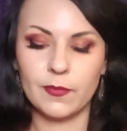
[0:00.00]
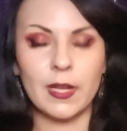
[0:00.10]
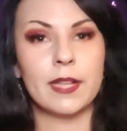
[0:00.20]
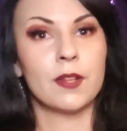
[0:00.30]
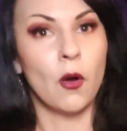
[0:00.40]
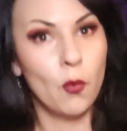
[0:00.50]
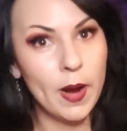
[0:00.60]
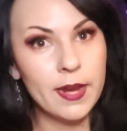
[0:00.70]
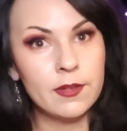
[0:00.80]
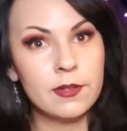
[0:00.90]
it's
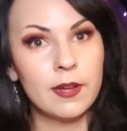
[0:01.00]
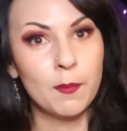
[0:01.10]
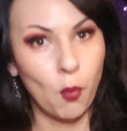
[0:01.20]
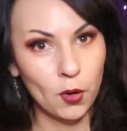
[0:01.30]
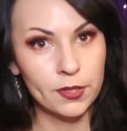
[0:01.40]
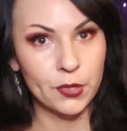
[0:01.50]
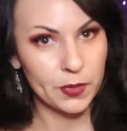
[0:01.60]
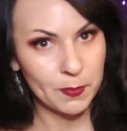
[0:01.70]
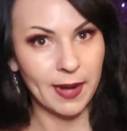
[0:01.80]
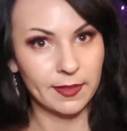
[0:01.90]
always important to
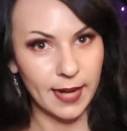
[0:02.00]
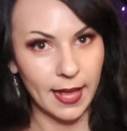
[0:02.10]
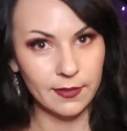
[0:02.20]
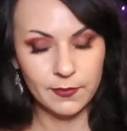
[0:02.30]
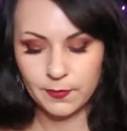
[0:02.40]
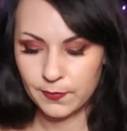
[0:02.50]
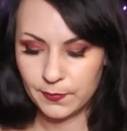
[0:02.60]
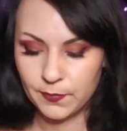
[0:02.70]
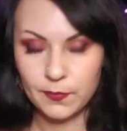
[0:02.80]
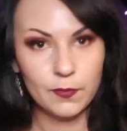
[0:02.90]
respect the dead.
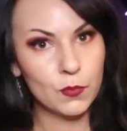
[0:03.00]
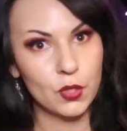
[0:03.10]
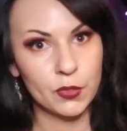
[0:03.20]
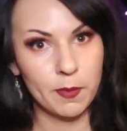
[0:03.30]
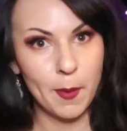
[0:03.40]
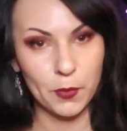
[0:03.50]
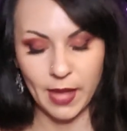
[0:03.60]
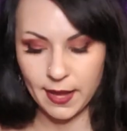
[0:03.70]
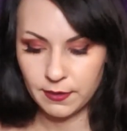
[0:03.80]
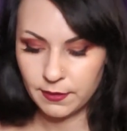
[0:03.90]
Just remember
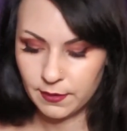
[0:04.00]
that.